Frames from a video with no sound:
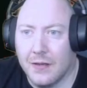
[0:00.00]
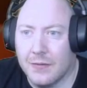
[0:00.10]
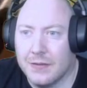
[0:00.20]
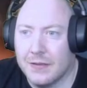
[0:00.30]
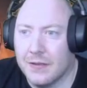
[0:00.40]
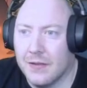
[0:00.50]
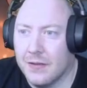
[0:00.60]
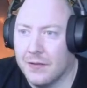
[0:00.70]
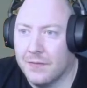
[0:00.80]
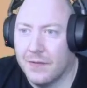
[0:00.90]
What's it
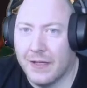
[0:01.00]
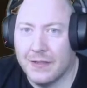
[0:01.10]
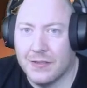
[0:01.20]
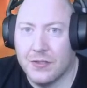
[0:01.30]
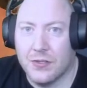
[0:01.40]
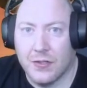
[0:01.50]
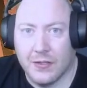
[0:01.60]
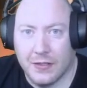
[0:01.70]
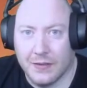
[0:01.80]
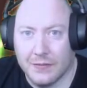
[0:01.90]
called? Fate's
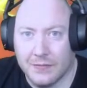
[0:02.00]
Journey.